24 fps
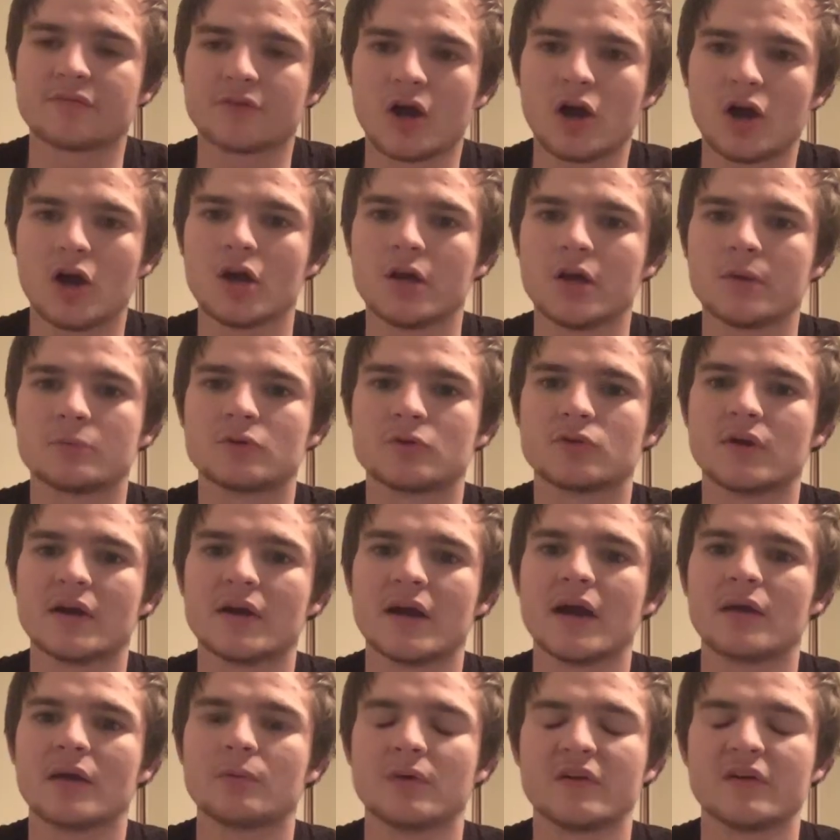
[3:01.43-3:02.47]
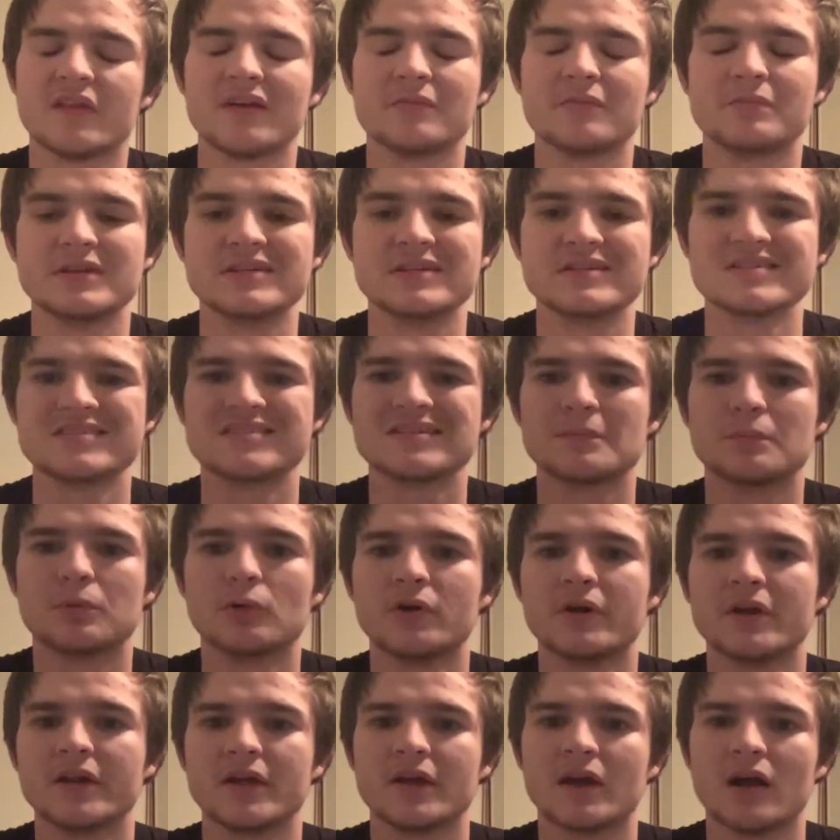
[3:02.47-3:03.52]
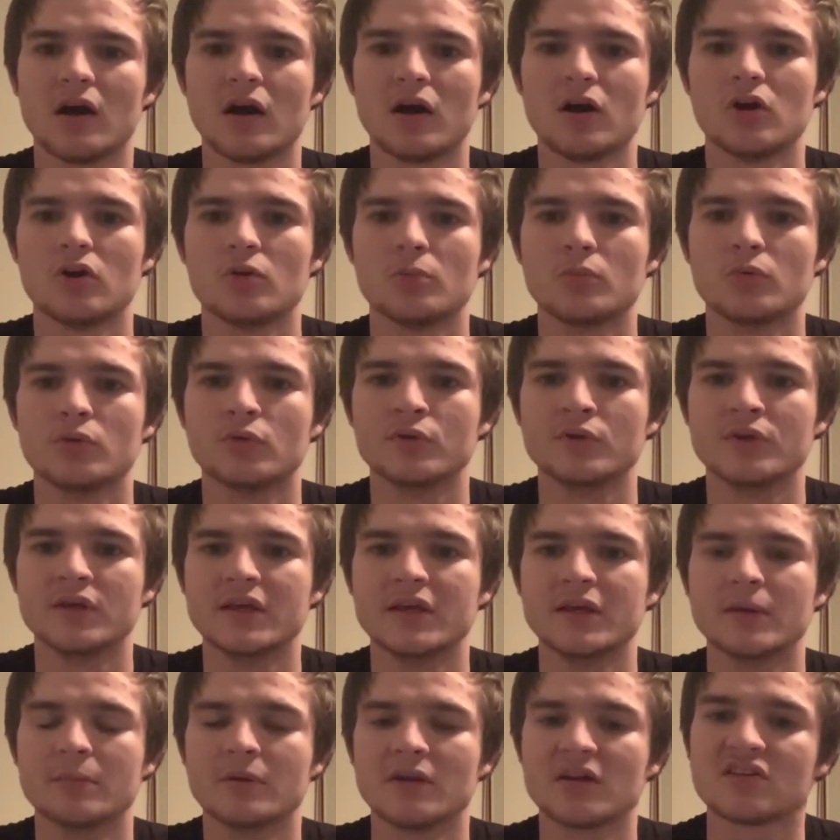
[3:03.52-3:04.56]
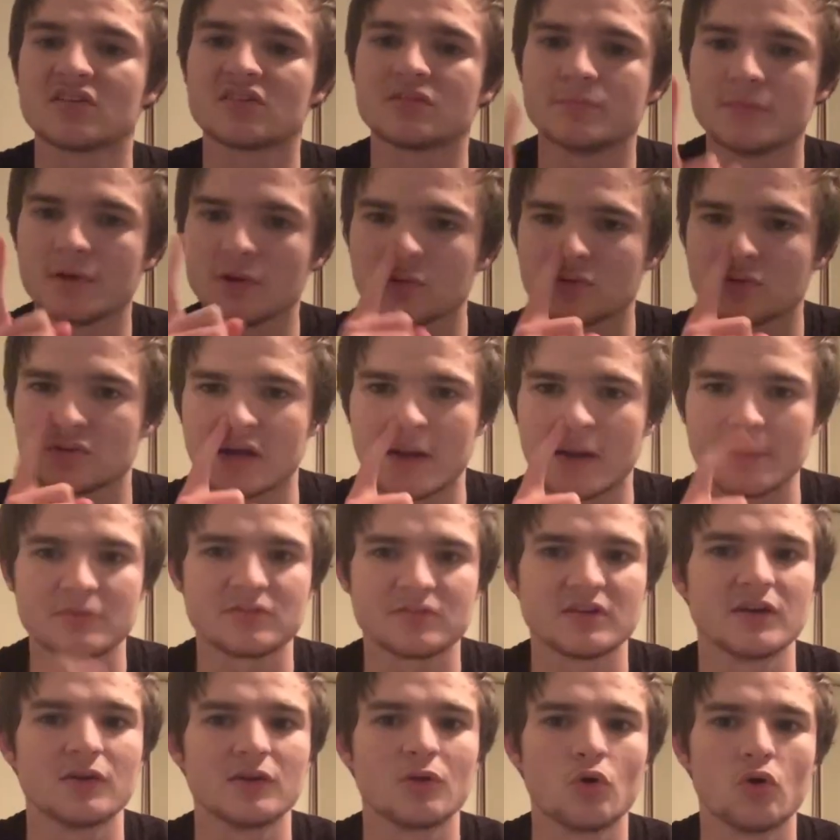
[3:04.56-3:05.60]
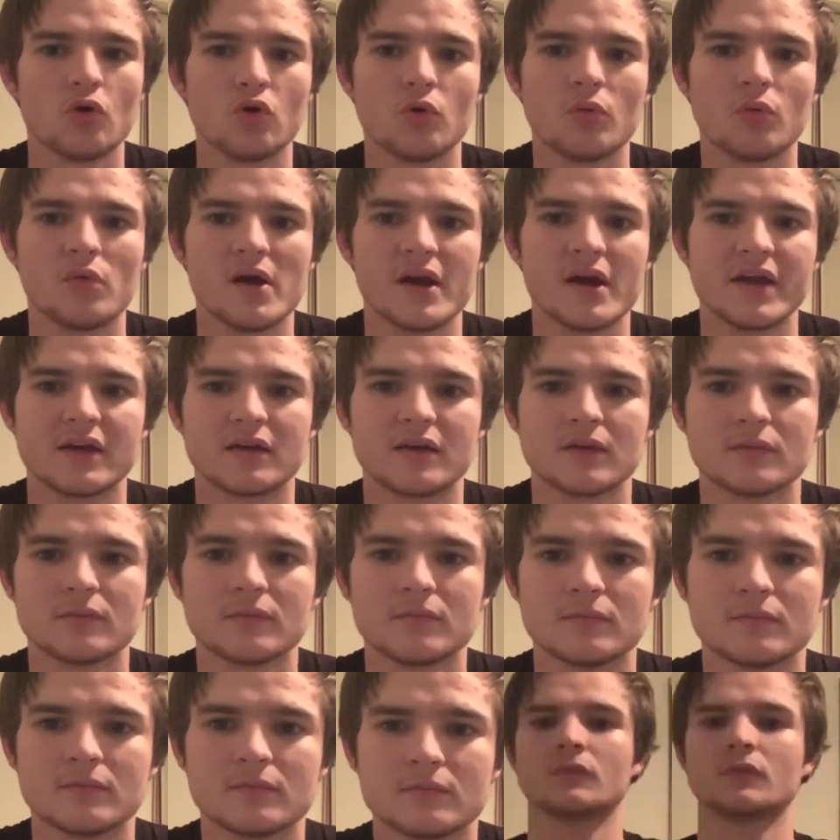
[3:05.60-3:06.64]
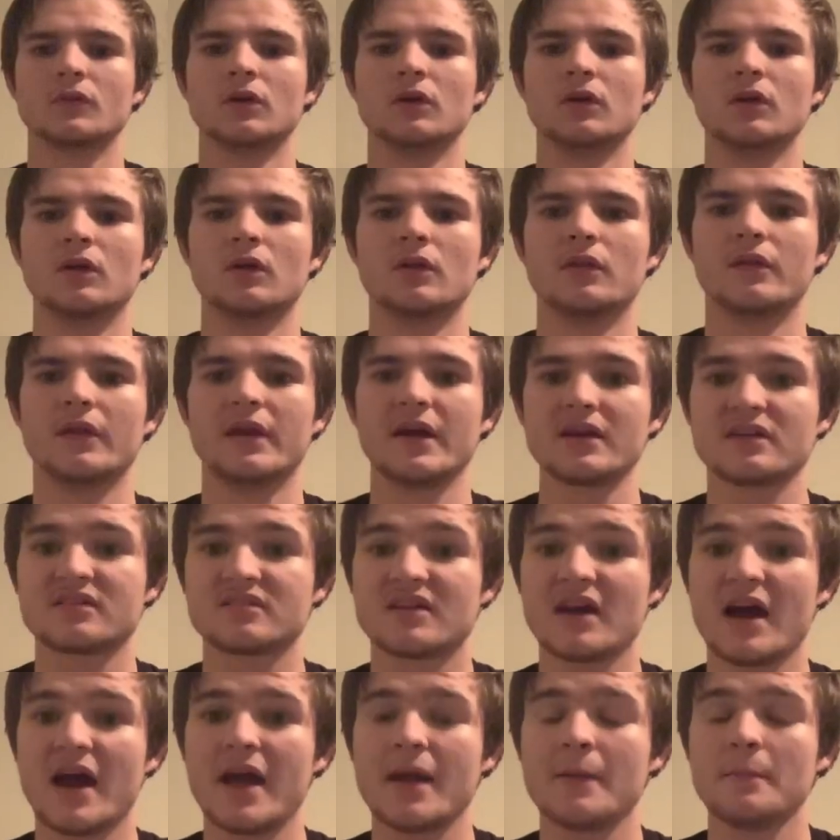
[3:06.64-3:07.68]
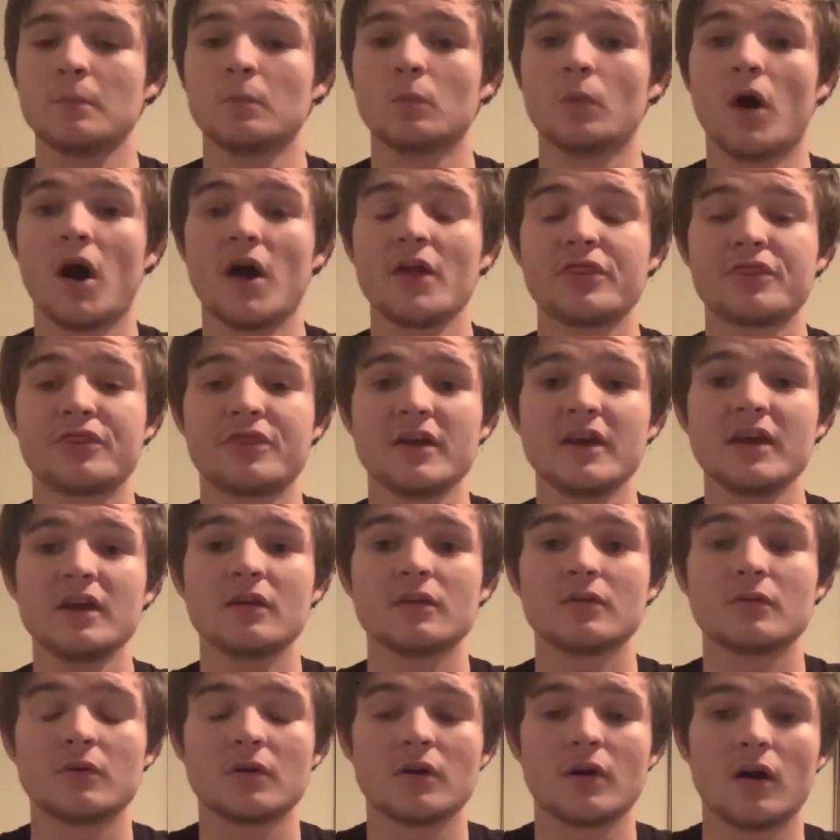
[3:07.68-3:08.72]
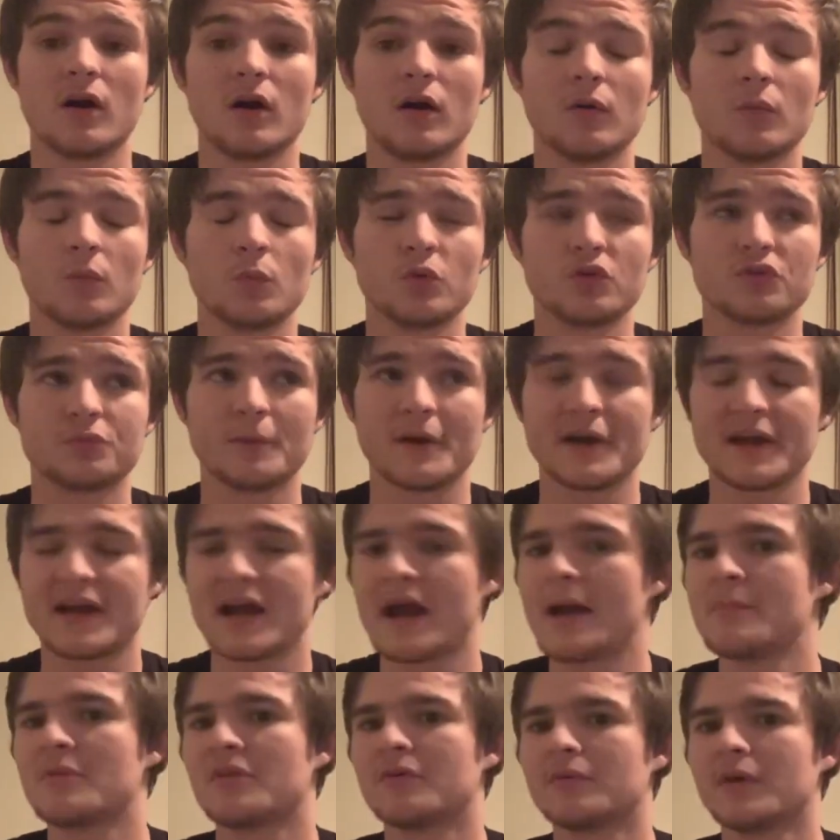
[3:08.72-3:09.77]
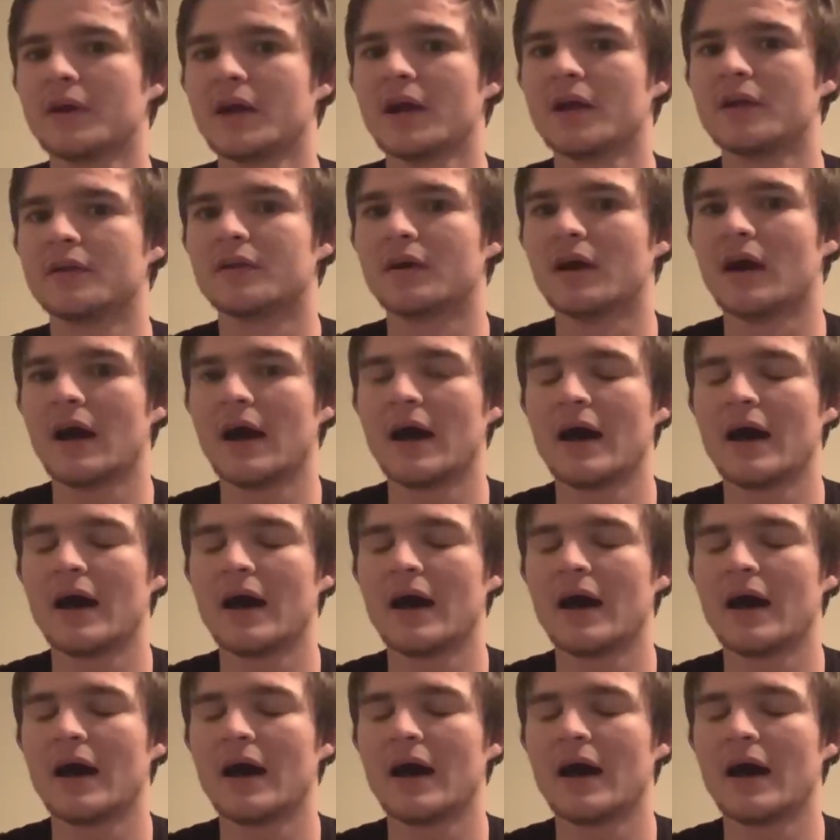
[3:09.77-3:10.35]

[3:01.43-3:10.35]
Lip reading: of a home crowd where they've been disappointing at home all year, but I smelt an upset all week. The next game, I think, was my game of the round.